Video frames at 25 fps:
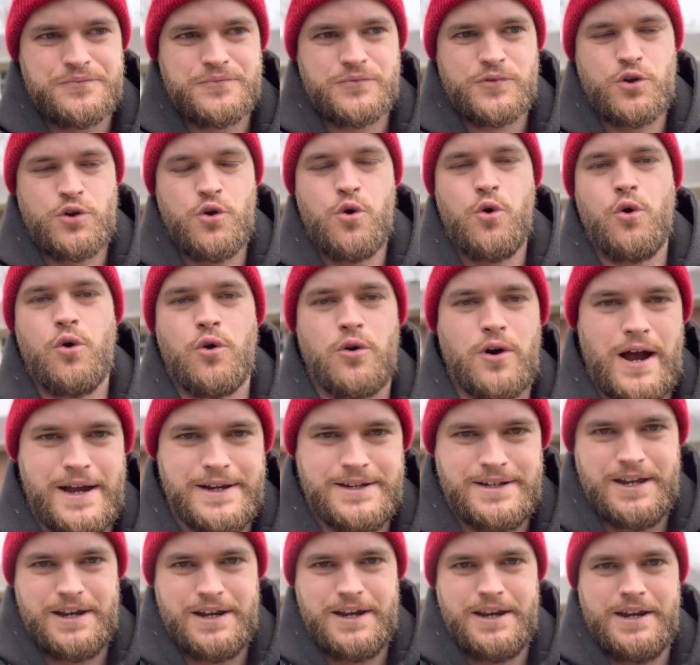core
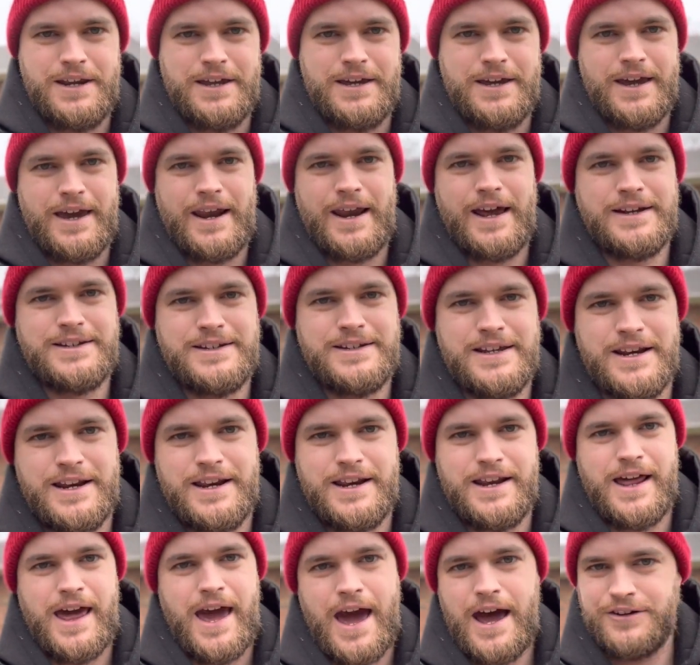identity and
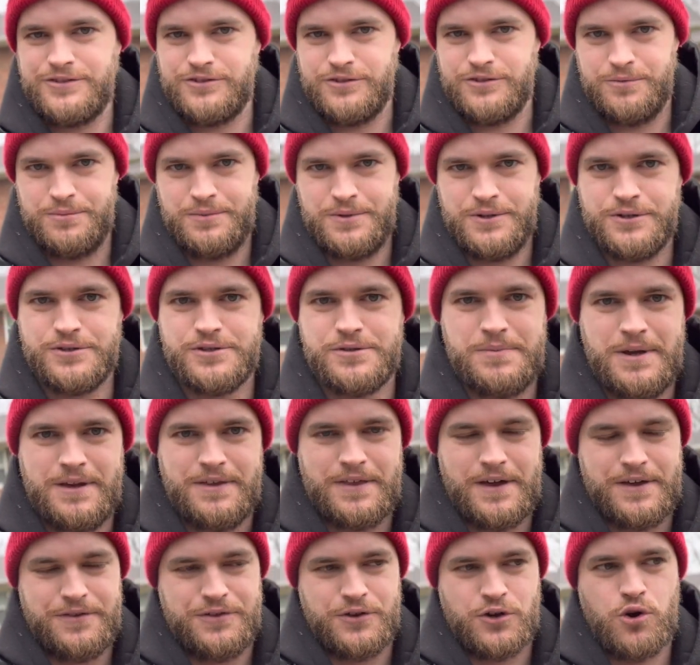identity attributes, being
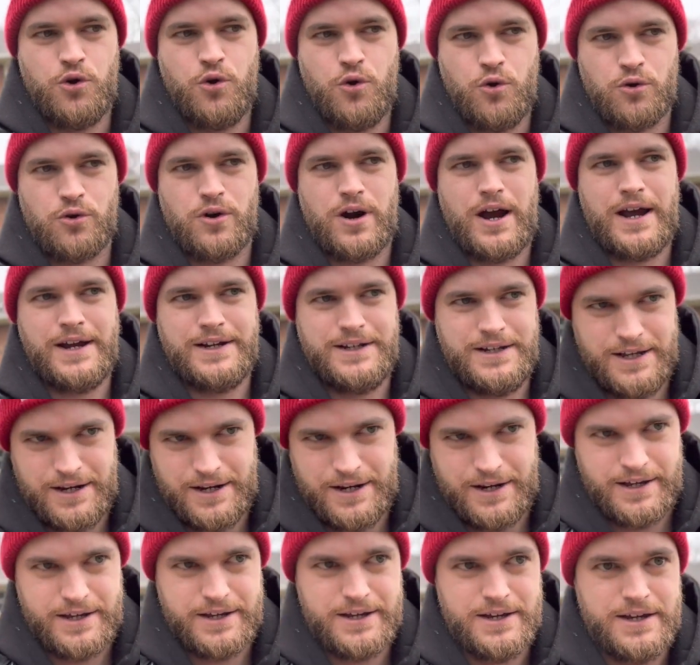that the core
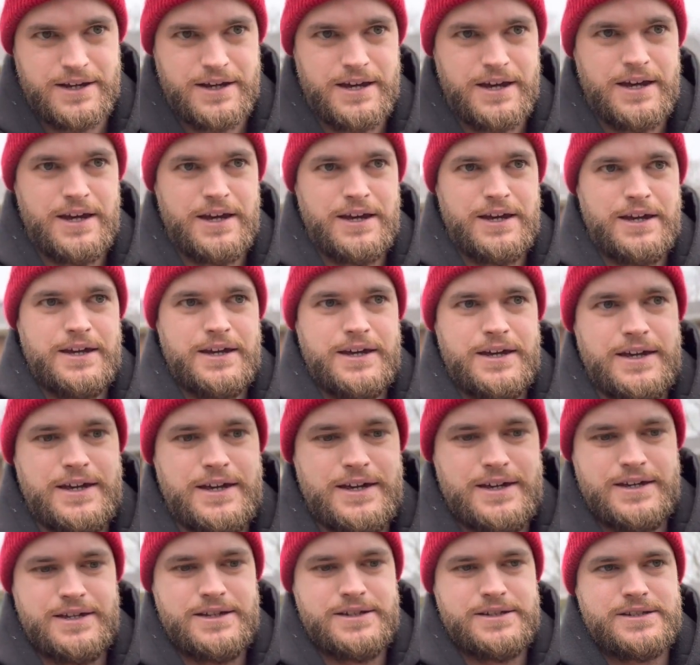identity
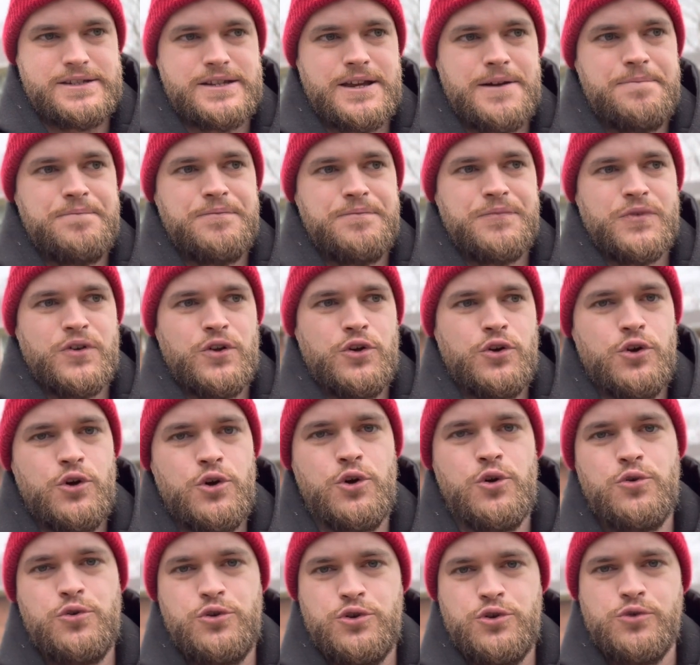is
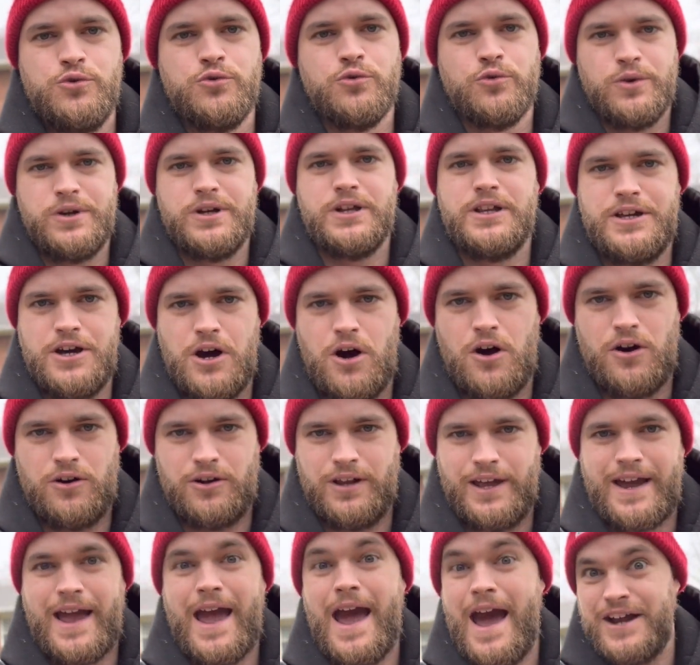who you really are,
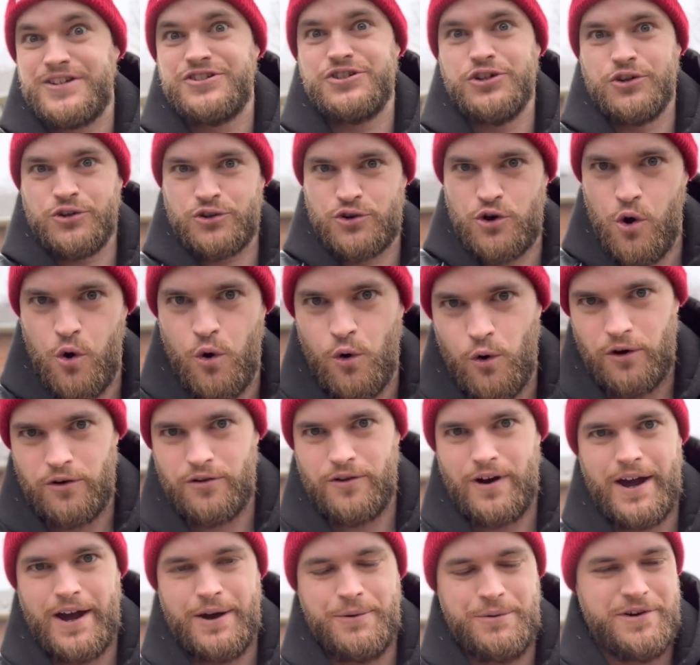like at your core,
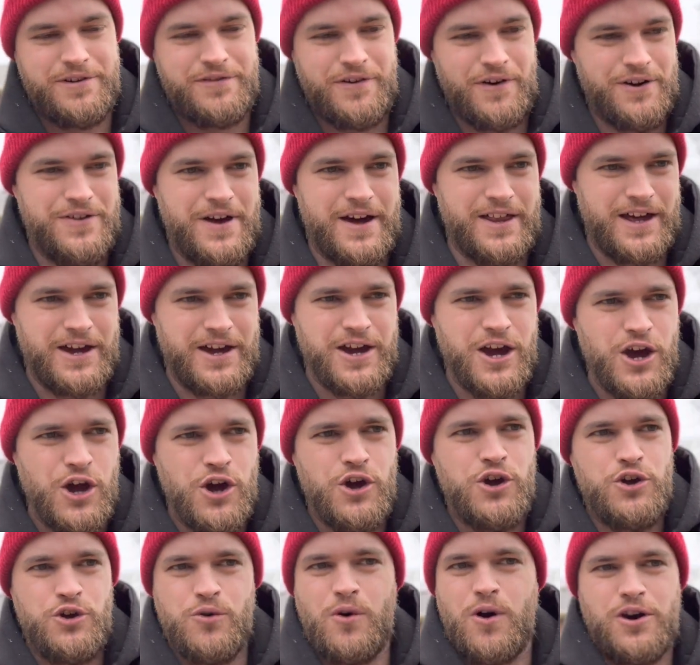right? We've heard that, like,
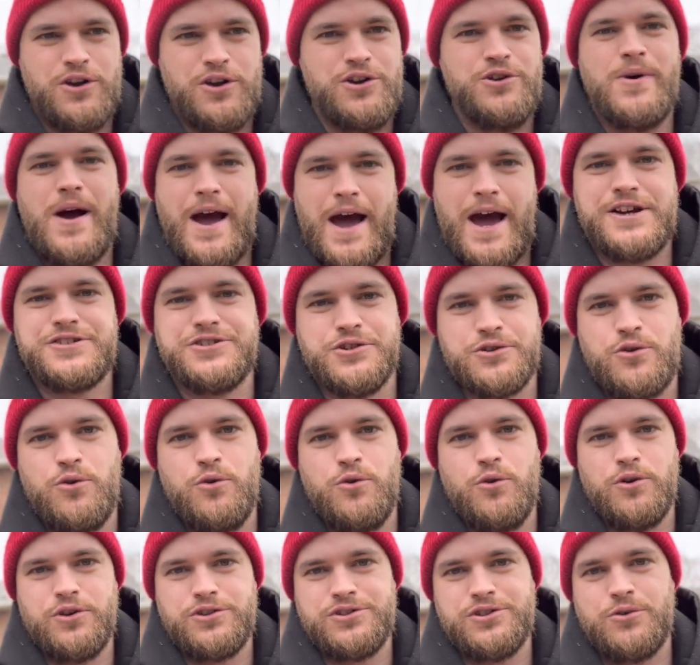who are you at your
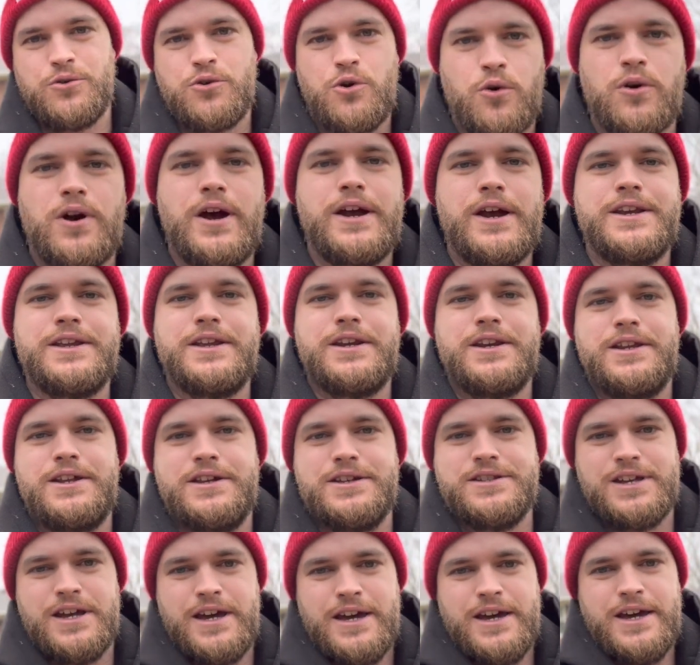core? So core identity
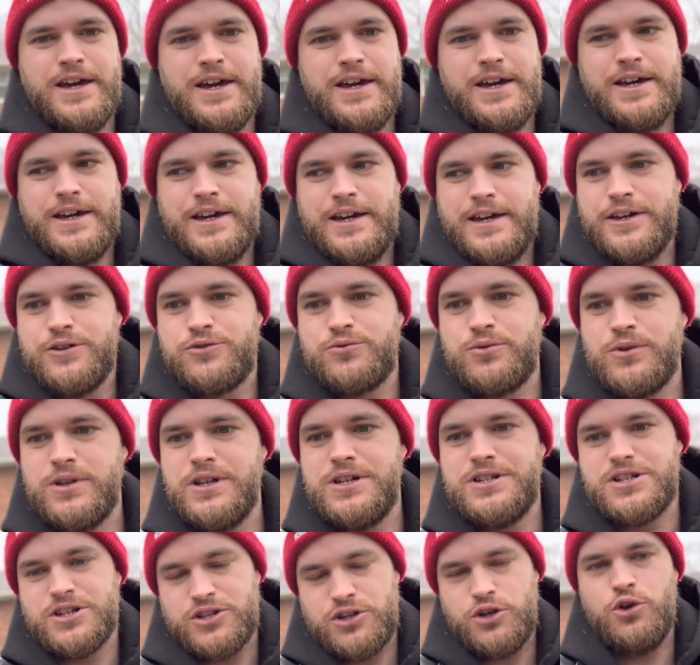is really
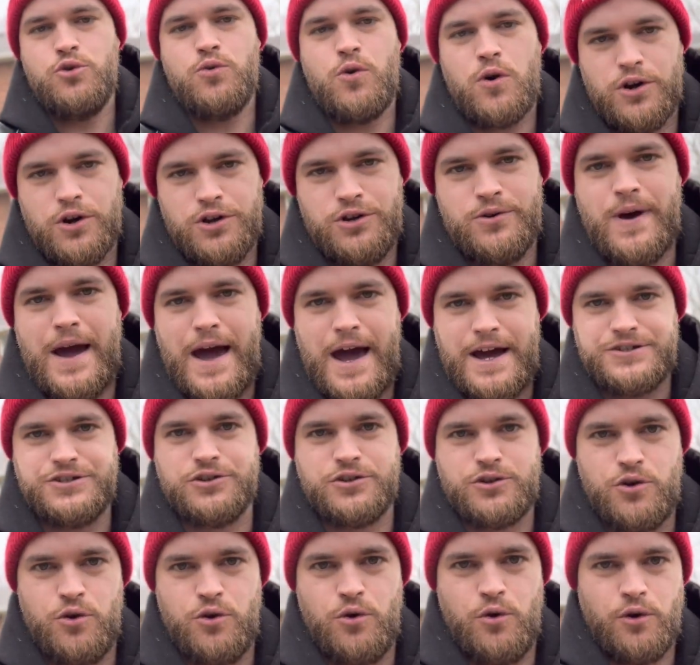just who are you at
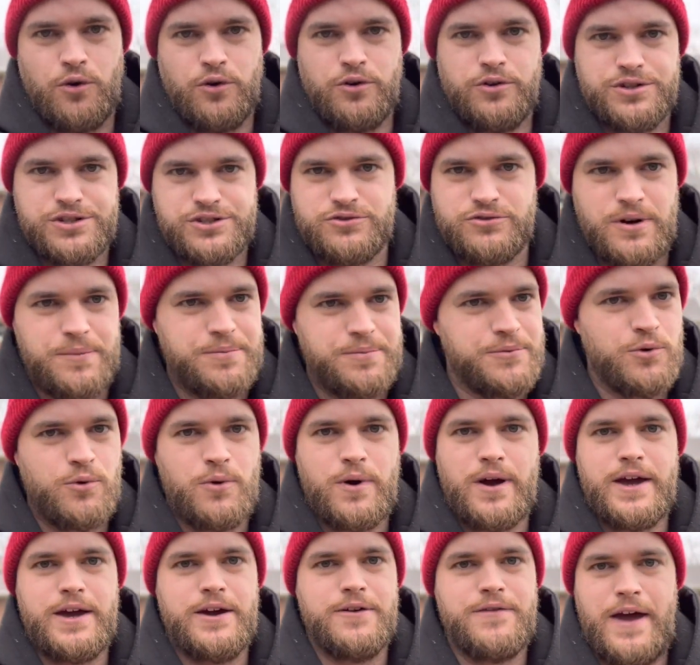your core, stripped
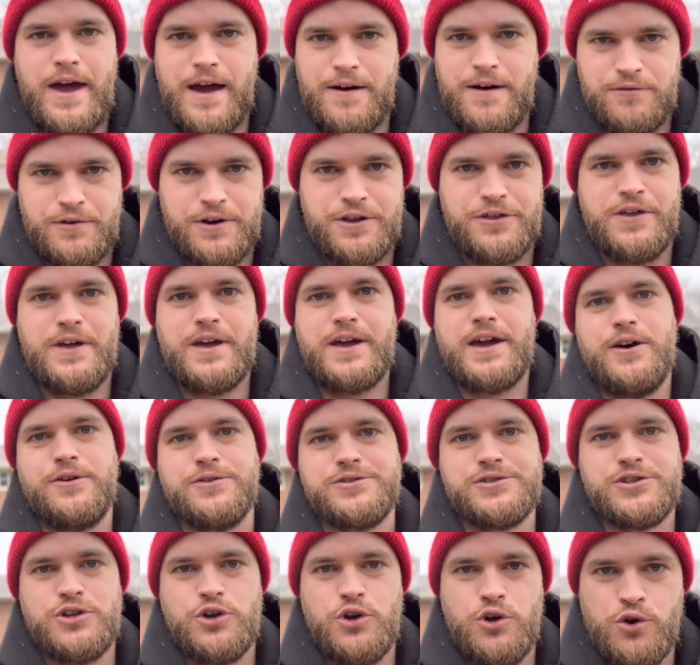away of everything
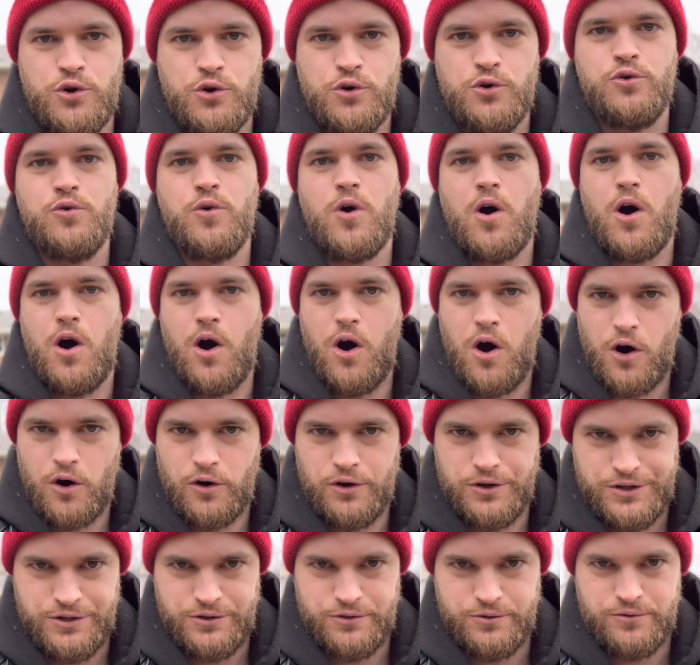else, who are
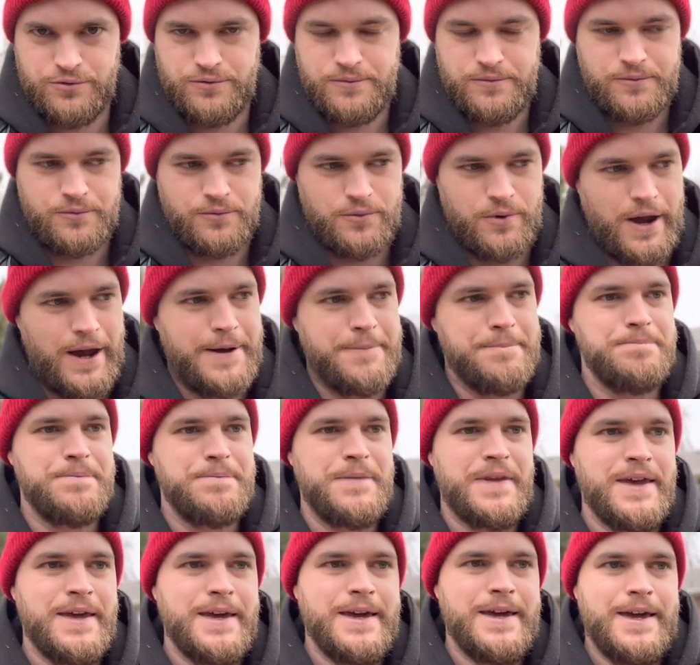you, right?
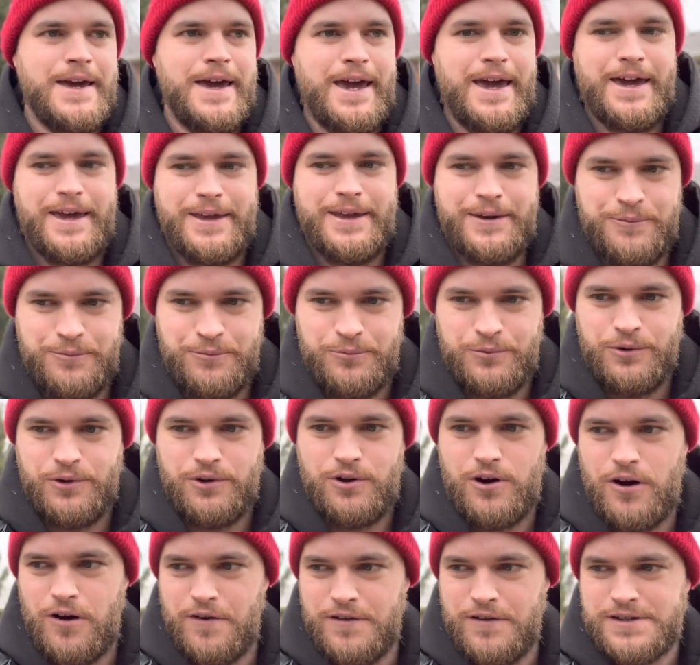And we'll
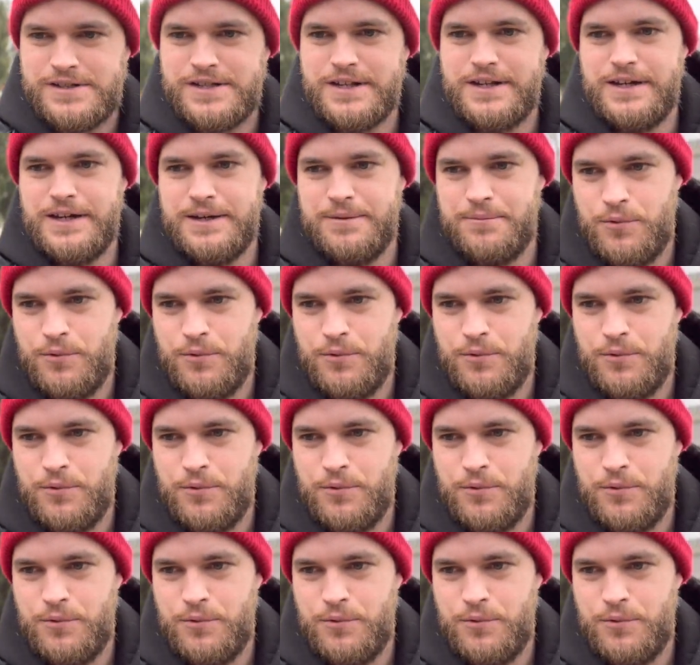obviously get